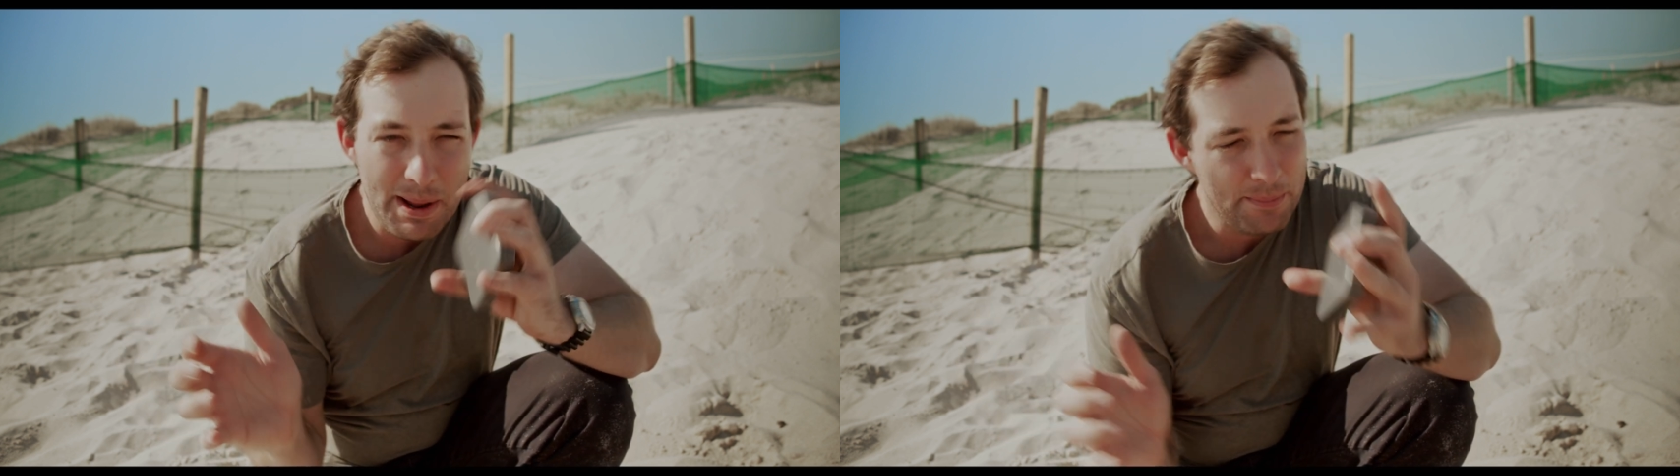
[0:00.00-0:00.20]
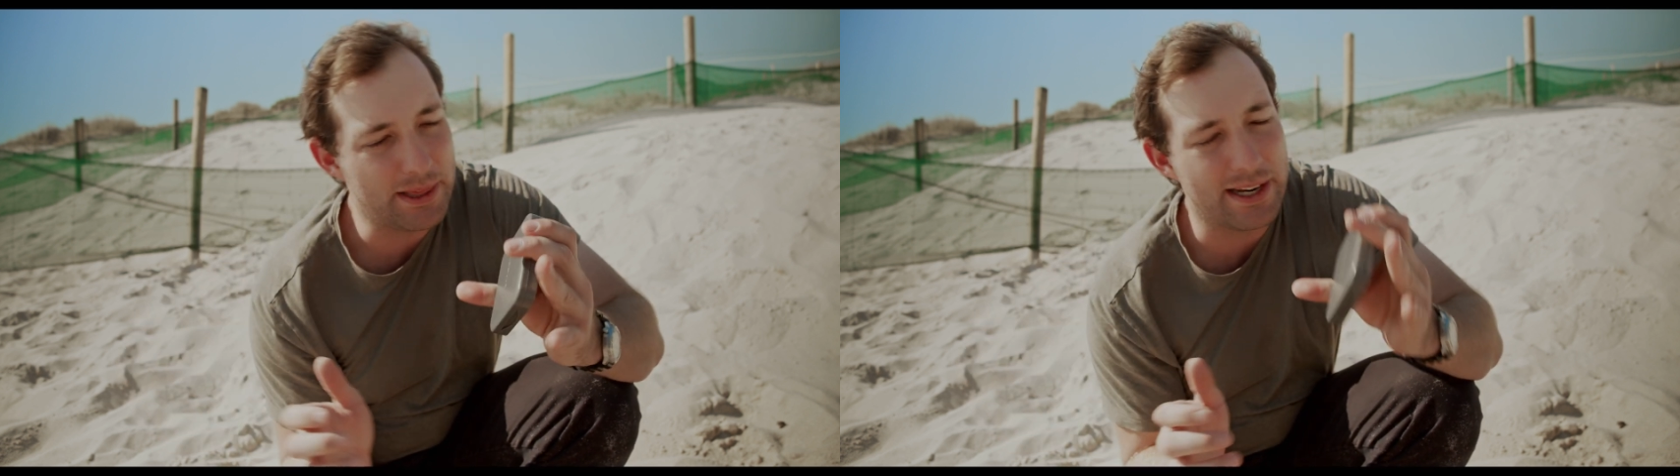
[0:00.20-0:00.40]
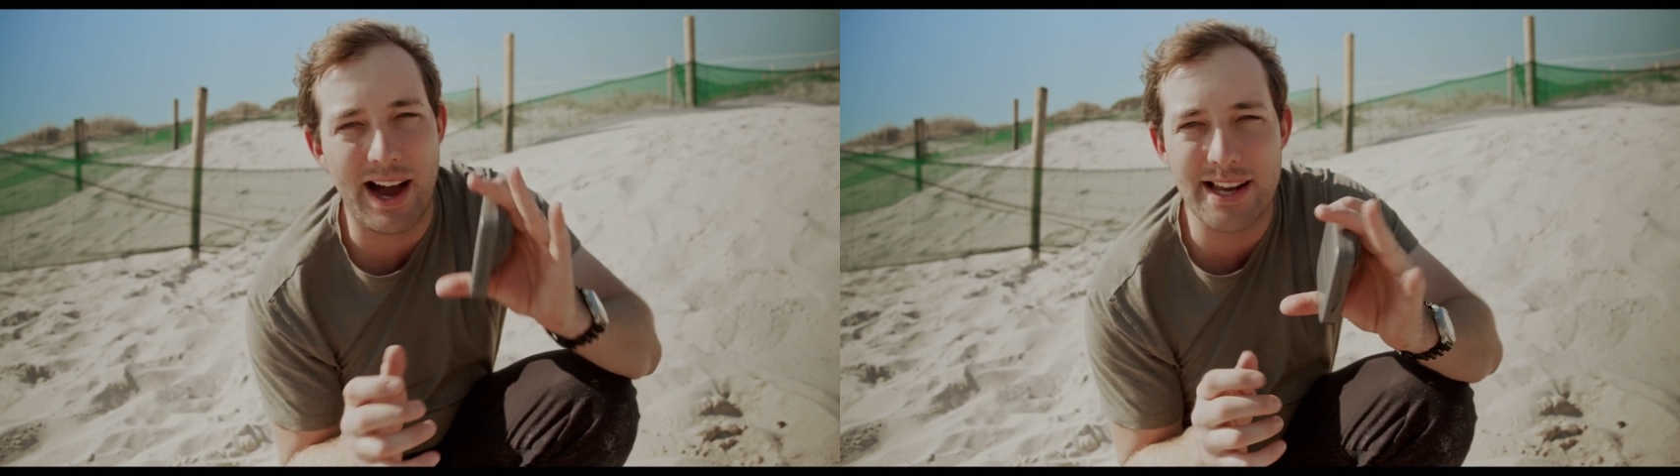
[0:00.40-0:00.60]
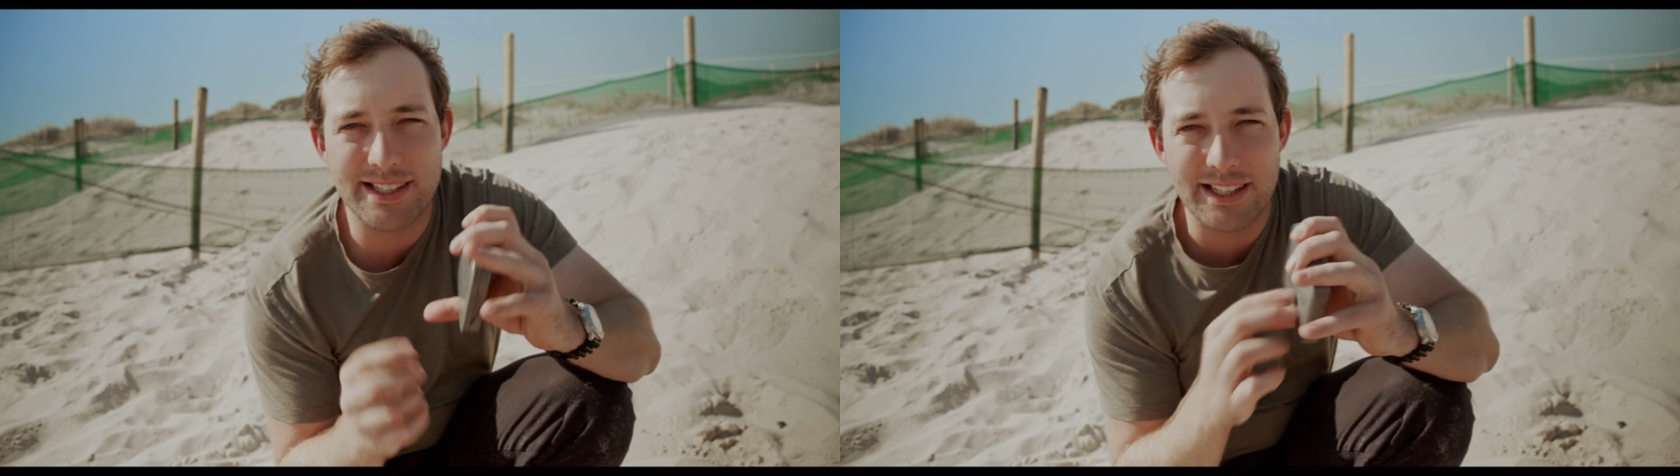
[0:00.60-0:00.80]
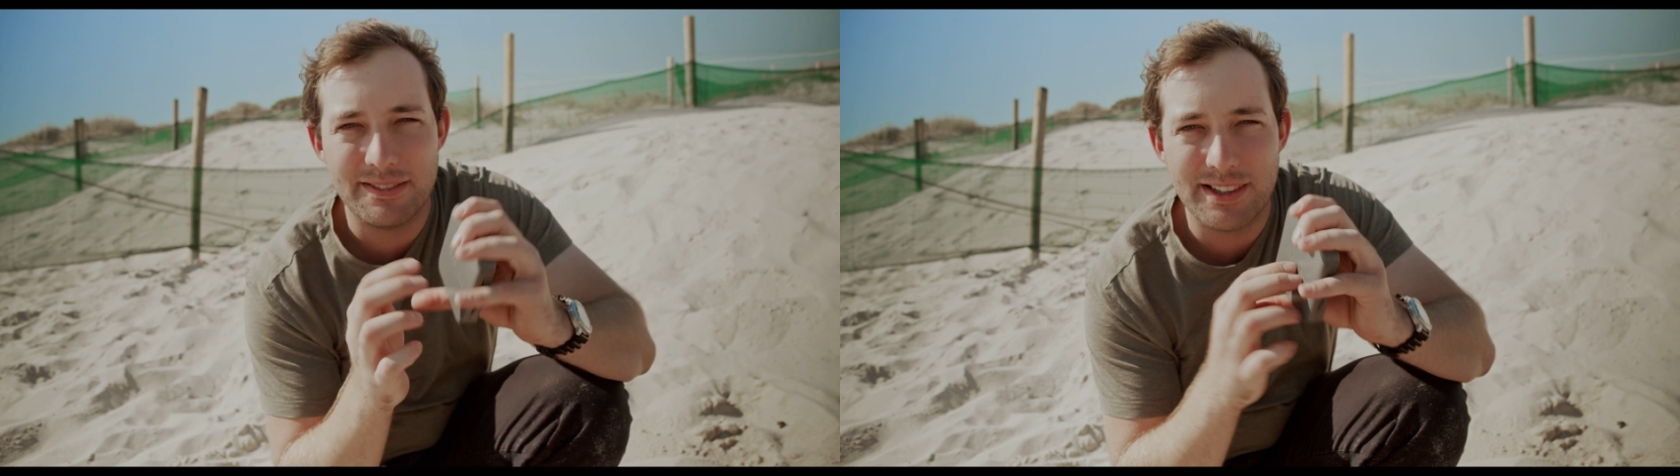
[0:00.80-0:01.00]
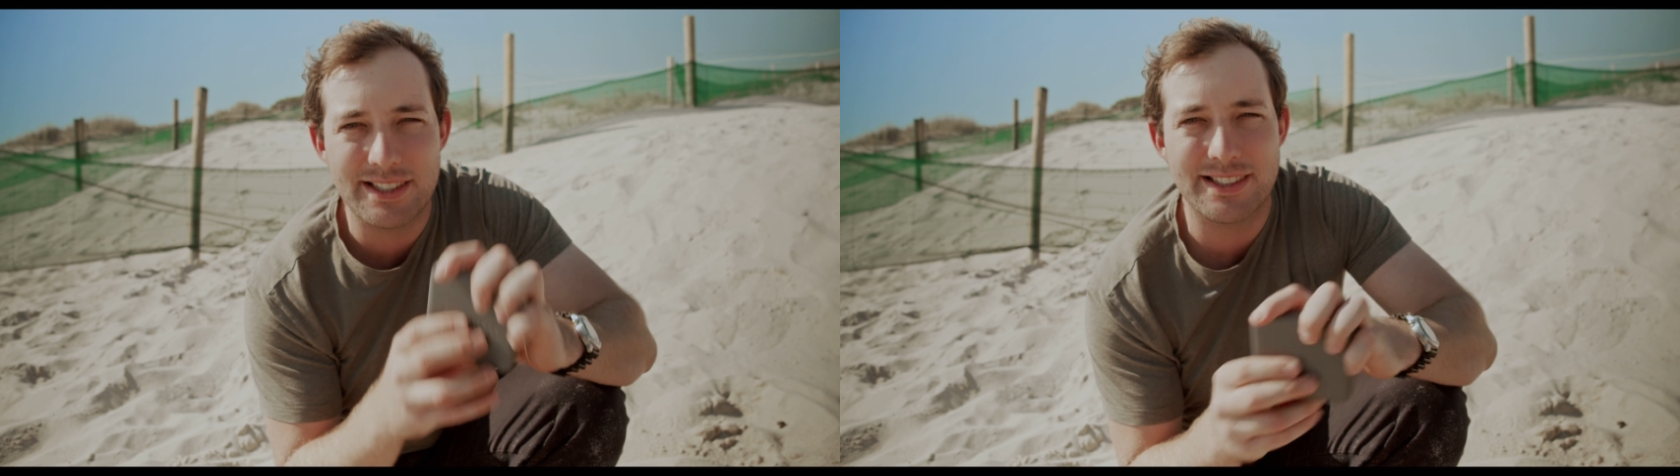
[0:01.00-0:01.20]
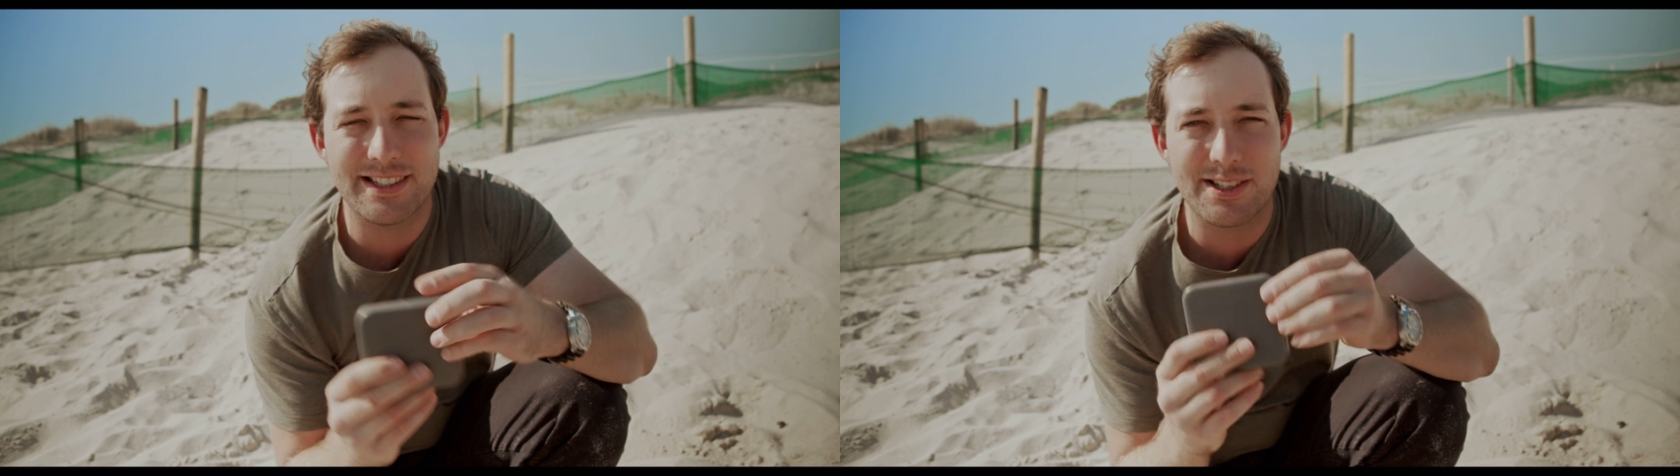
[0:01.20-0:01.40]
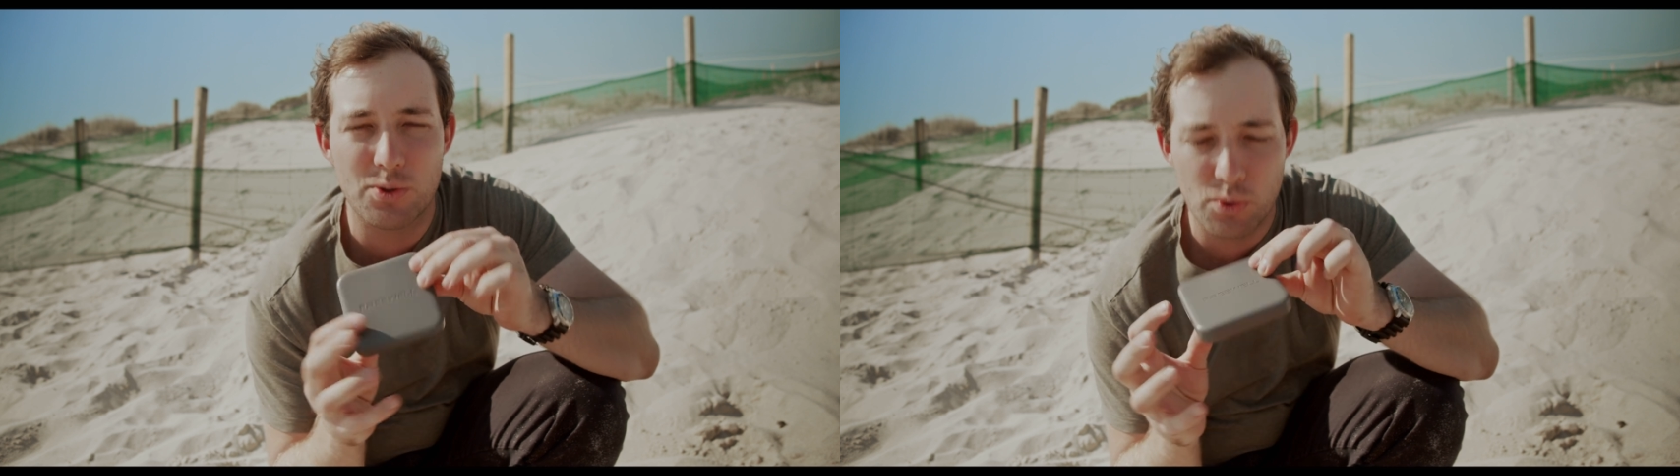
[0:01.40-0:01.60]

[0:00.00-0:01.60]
But the nice thing of this is it's